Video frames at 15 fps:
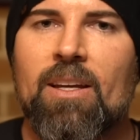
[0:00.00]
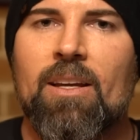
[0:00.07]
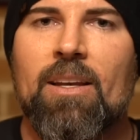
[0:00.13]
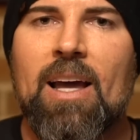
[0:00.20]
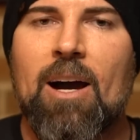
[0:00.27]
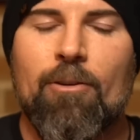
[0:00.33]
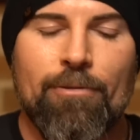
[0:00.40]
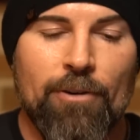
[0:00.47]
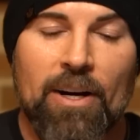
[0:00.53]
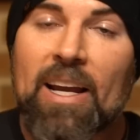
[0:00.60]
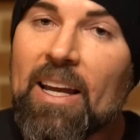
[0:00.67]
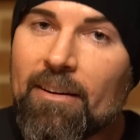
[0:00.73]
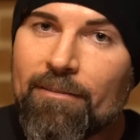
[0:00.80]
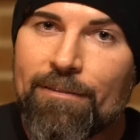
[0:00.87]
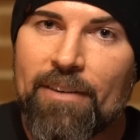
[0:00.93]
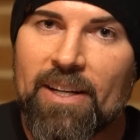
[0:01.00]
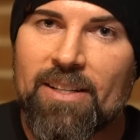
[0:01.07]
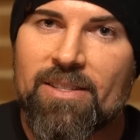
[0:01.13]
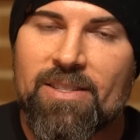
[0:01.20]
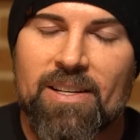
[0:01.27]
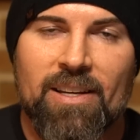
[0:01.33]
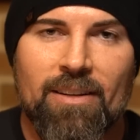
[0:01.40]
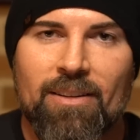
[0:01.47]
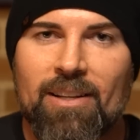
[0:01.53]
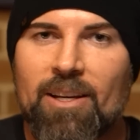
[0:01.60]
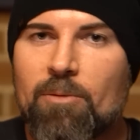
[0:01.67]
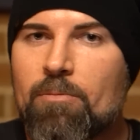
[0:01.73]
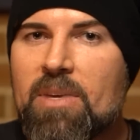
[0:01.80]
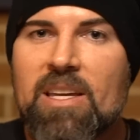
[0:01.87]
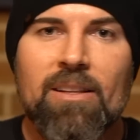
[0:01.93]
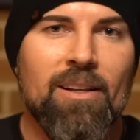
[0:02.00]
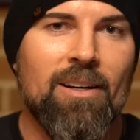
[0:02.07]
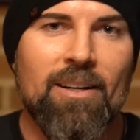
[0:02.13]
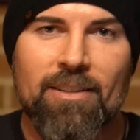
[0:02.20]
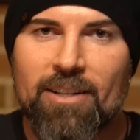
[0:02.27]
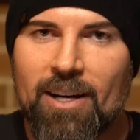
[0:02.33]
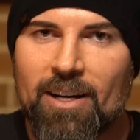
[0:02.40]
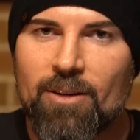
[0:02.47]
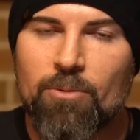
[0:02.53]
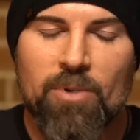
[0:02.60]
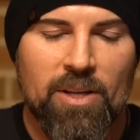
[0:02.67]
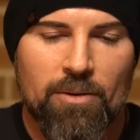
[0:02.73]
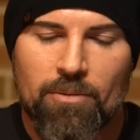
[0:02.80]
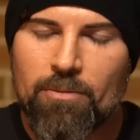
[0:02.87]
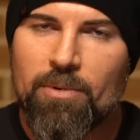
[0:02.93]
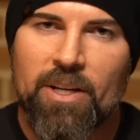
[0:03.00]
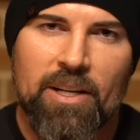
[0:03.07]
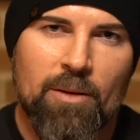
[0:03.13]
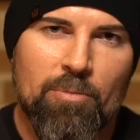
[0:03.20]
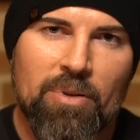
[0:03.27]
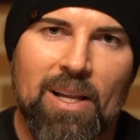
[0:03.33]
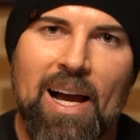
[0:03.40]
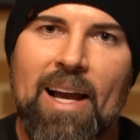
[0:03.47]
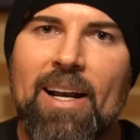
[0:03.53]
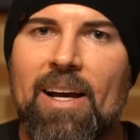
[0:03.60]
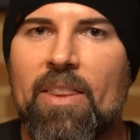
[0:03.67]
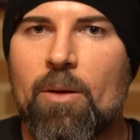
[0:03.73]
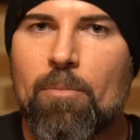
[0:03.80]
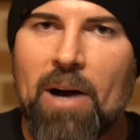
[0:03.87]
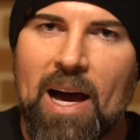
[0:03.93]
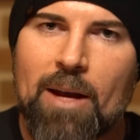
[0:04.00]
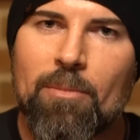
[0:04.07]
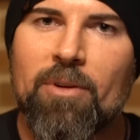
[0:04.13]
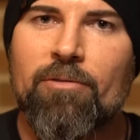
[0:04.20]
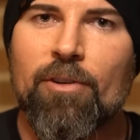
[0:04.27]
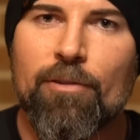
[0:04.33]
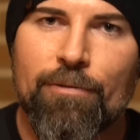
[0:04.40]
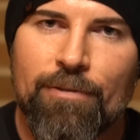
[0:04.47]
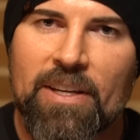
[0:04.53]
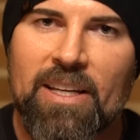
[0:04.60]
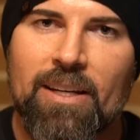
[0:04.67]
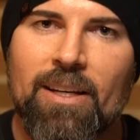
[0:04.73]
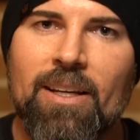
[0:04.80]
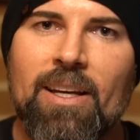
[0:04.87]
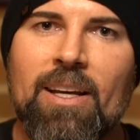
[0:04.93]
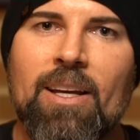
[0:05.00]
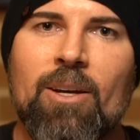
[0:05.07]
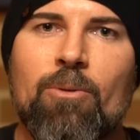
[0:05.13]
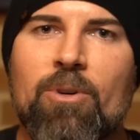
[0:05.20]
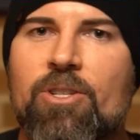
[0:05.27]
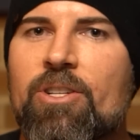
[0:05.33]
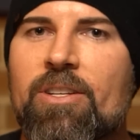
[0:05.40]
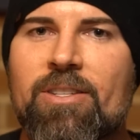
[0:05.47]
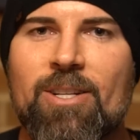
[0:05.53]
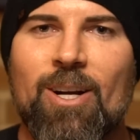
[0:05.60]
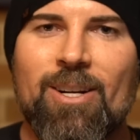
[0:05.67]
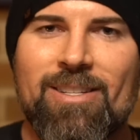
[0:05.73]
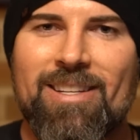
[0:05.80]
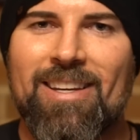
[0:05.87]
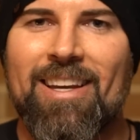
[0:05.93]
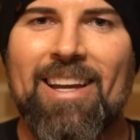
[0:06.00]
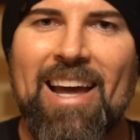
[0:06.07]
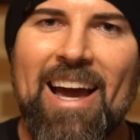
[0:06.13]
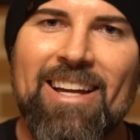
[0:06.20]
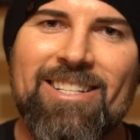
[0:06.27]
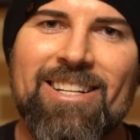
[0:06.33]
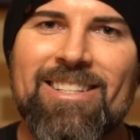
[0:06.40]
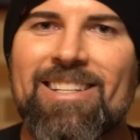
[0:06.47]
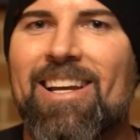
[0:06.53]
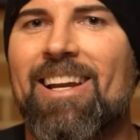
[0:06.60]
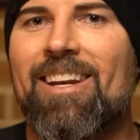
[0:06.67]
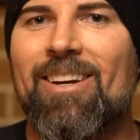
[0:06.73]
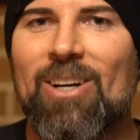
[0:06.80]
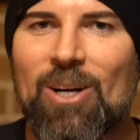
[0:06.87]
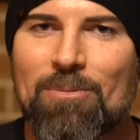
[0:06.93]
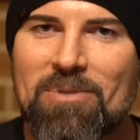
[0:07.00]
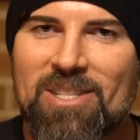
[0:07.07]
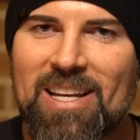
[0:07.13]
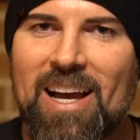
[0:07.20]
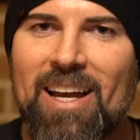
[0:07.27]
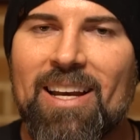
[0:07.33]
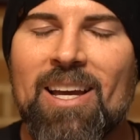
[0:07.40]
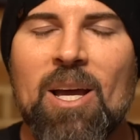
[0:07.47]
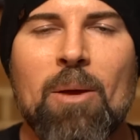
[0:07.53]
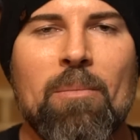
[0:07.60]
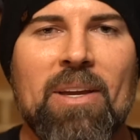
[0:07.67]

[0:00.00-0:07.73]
Now for infants, like Mila, our daughter, we apply it on the bottom of her feet when she starts to get agitated or upset,